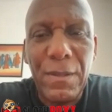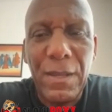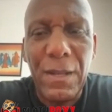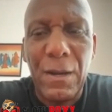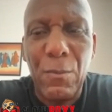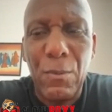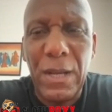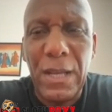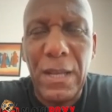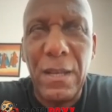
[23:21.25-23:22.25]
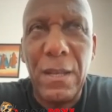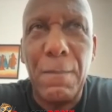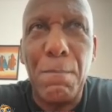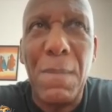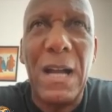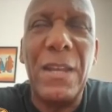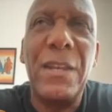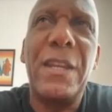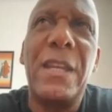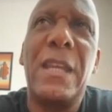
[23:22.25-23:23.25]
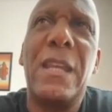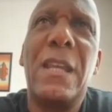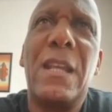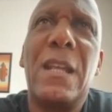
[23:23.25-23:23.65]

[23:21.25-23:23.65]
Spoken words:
You know, when the Monday